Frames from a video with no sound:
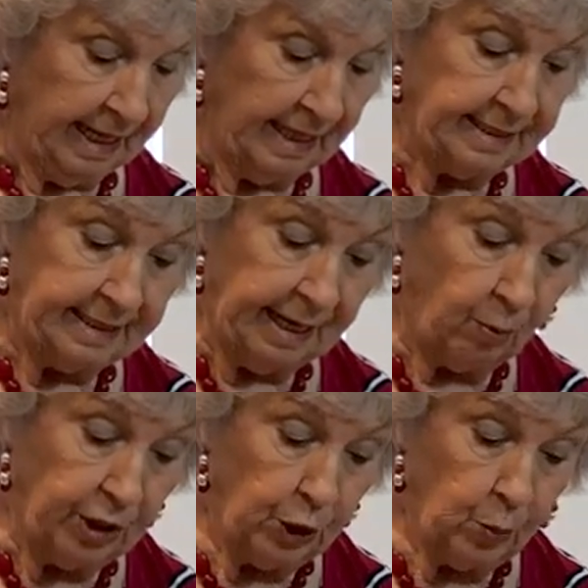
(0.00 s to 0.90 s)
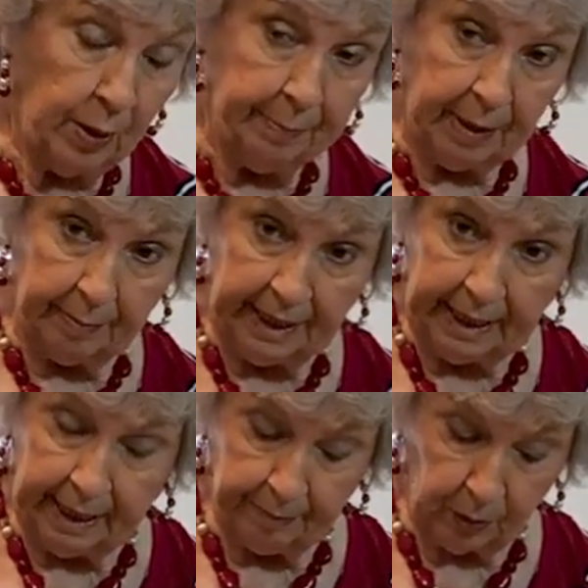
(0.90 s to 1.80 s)
I said, now what do you want, Mommy?
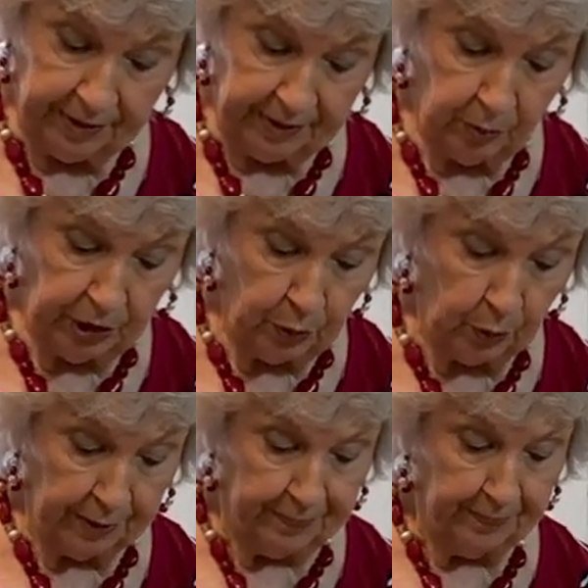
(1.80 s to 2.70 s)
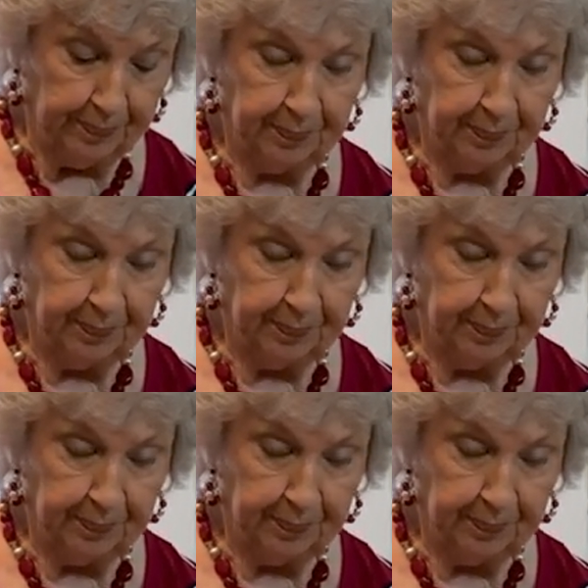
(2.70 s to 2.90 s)
Aunt Marthy, what do you want?